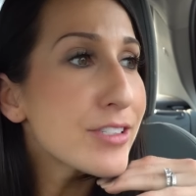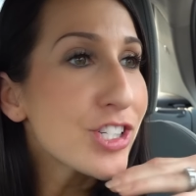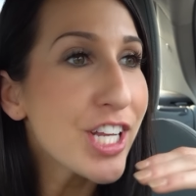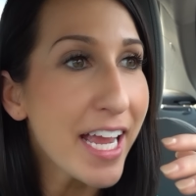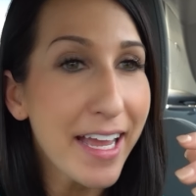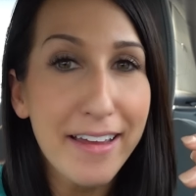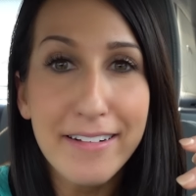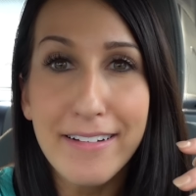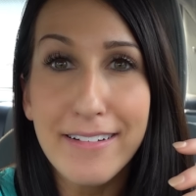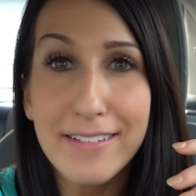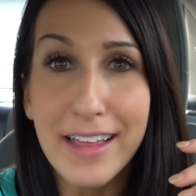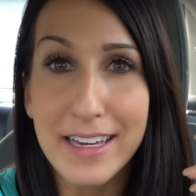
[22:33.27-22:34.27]

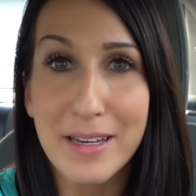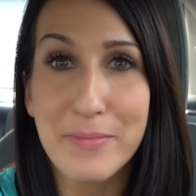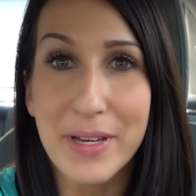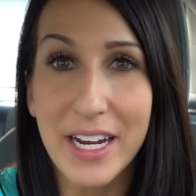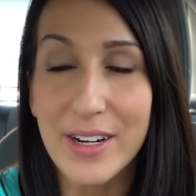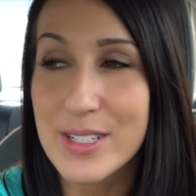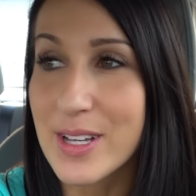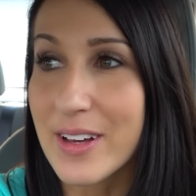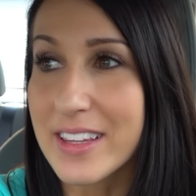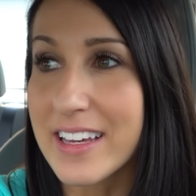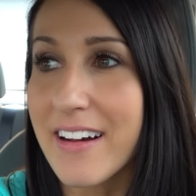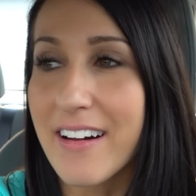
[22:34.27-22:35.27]
channel, like compared to
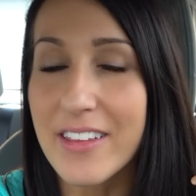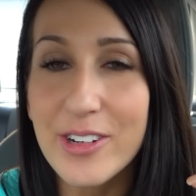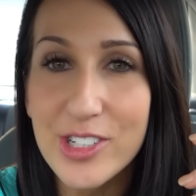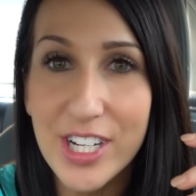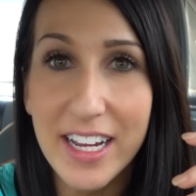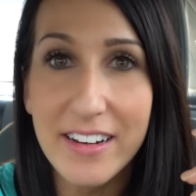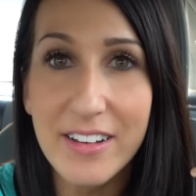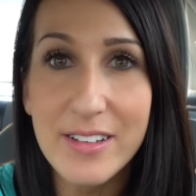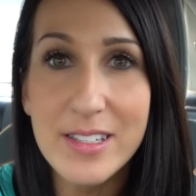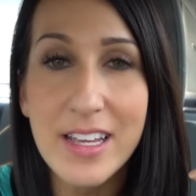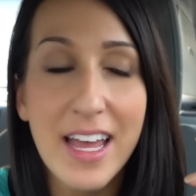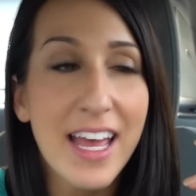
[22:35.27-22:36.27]
all the other
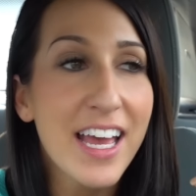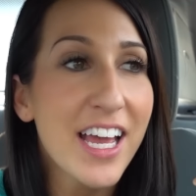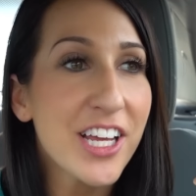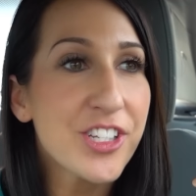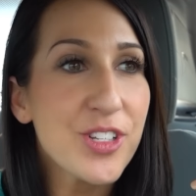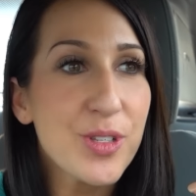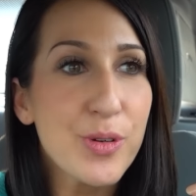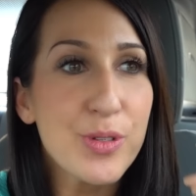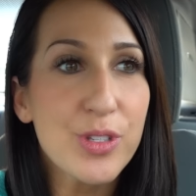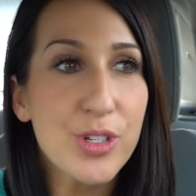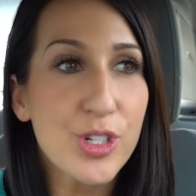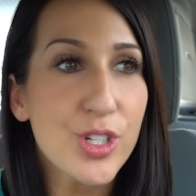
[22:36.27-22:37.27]
channels. It just
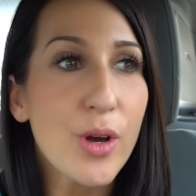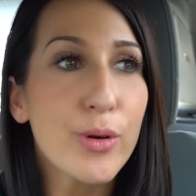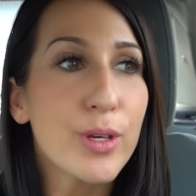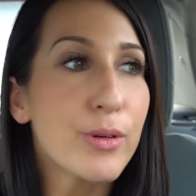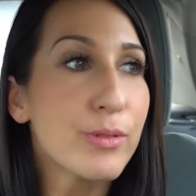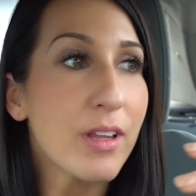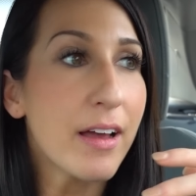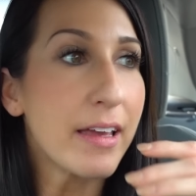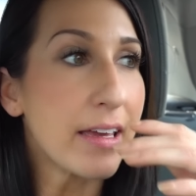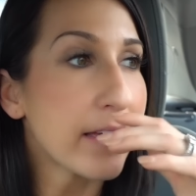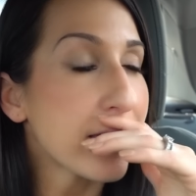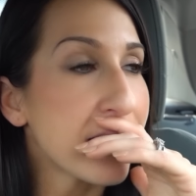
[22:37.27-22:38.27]
goes to show you,
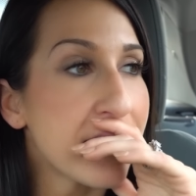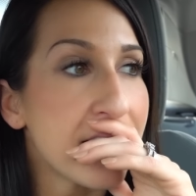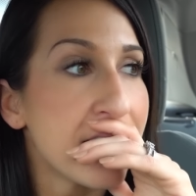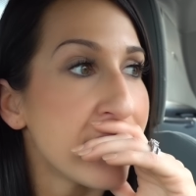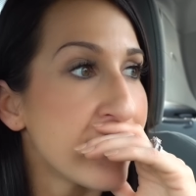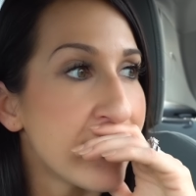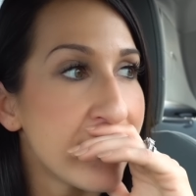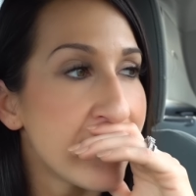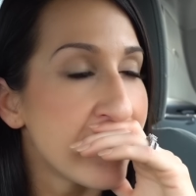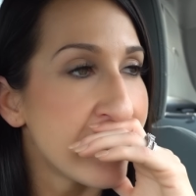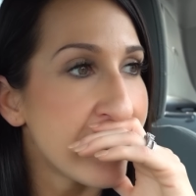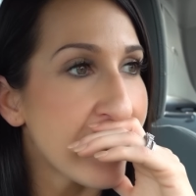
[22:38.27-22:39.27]
like,
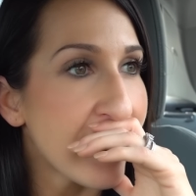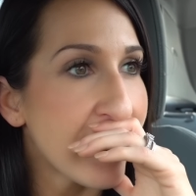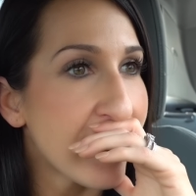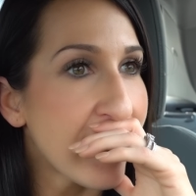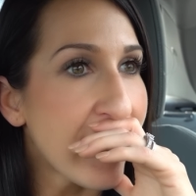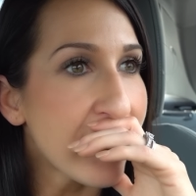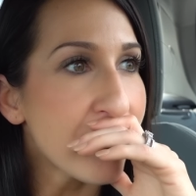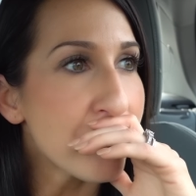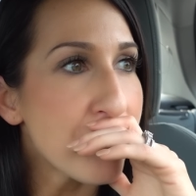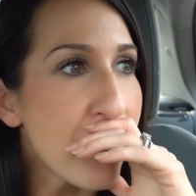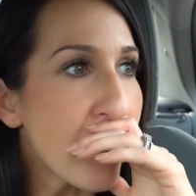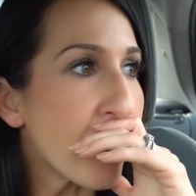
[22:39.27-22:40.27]
I
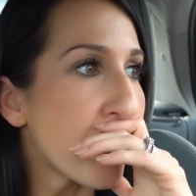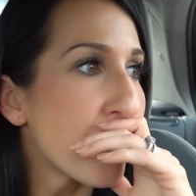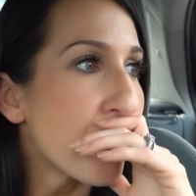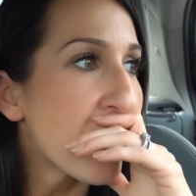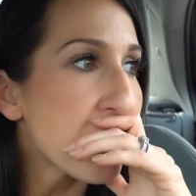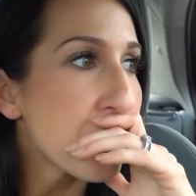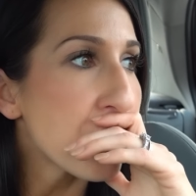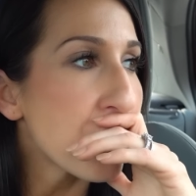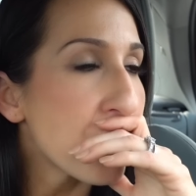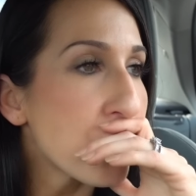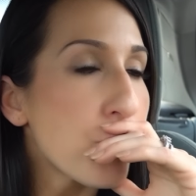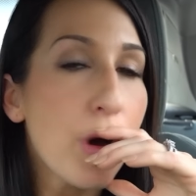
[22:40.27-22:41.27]
don't know,
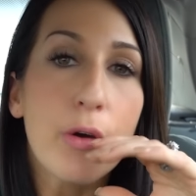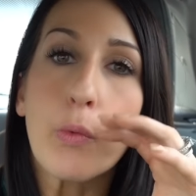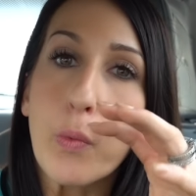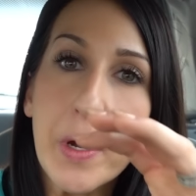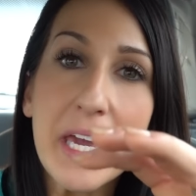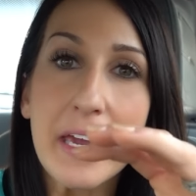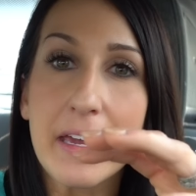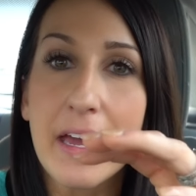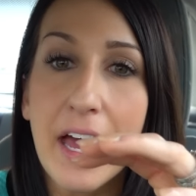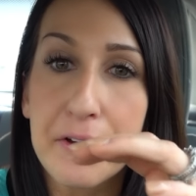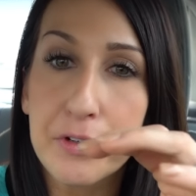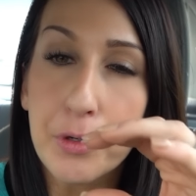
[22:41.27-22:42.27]
what we
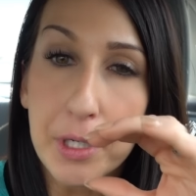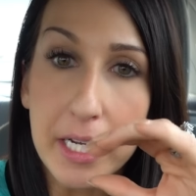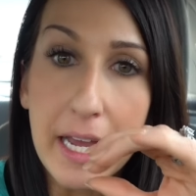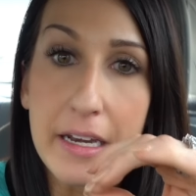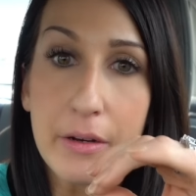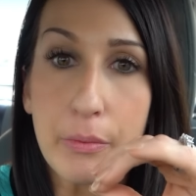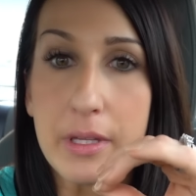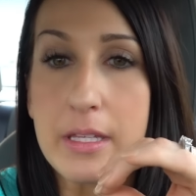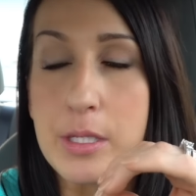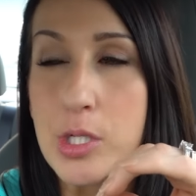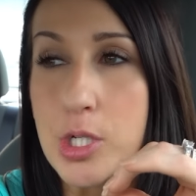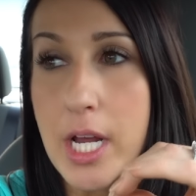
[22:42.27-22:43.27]
have created with
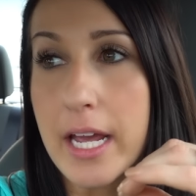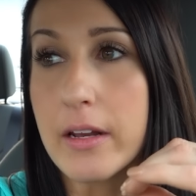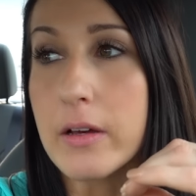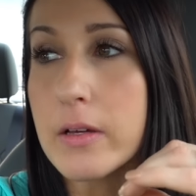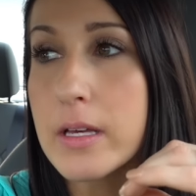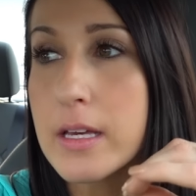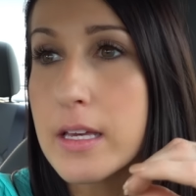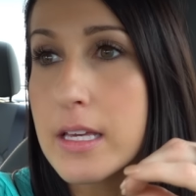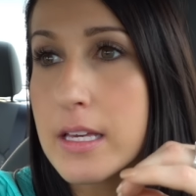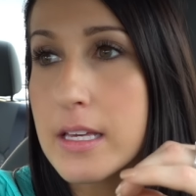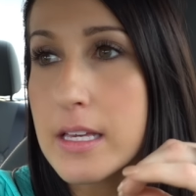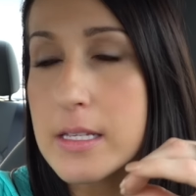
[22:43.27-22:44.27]
this channel
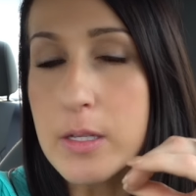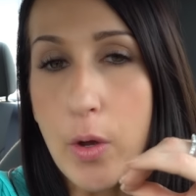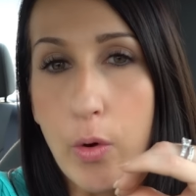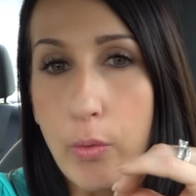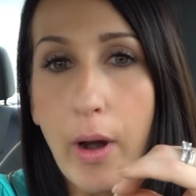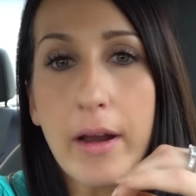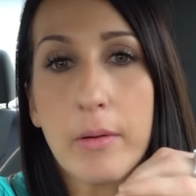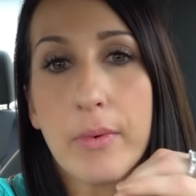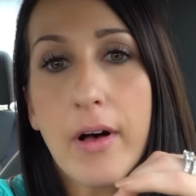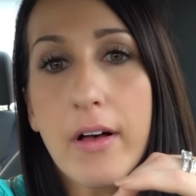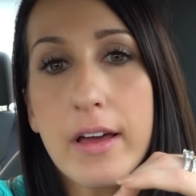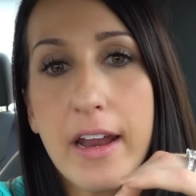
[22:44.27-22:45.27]
is
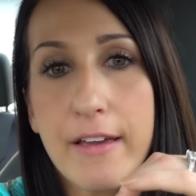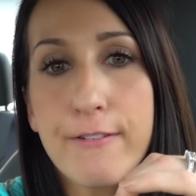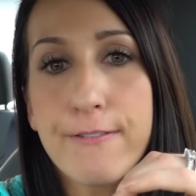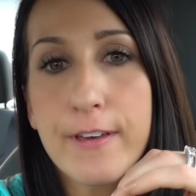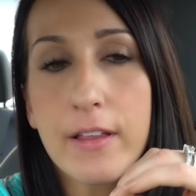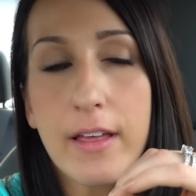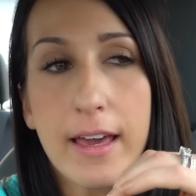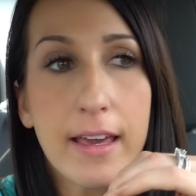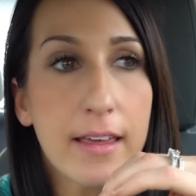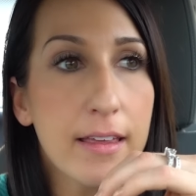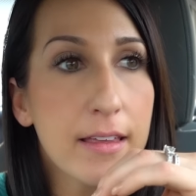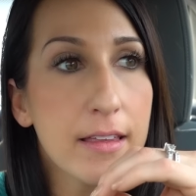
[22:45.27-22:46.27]
incredible. And I feel
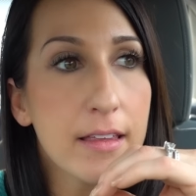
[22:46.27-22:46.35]
like,